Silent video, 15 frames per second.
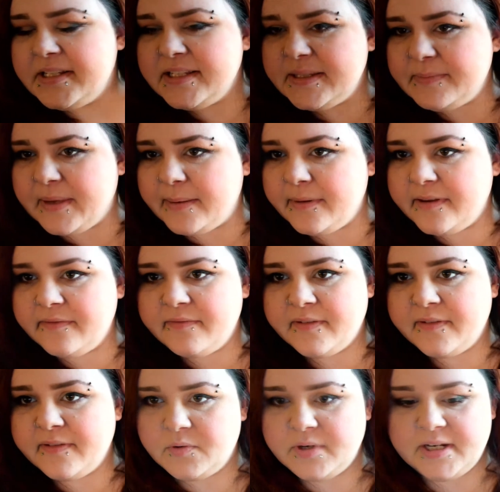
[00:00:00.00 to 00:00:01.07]
maybe if
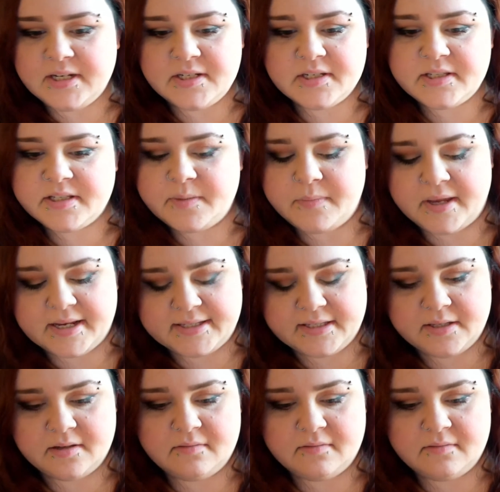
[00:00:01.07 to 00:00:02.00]
you need just to mix,